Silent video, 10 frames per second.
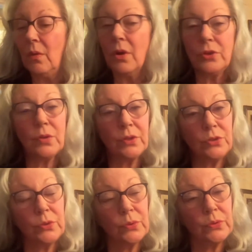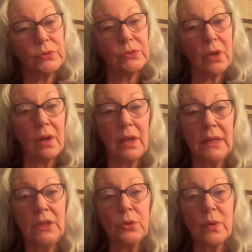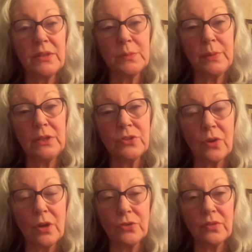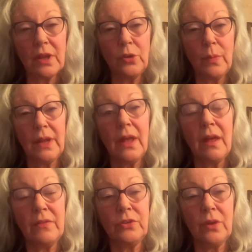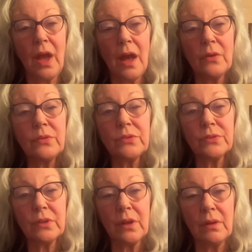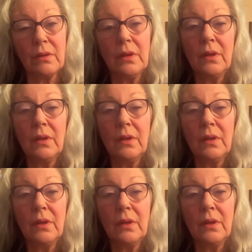or you can use uh, any USB charger that you might have in your house uh,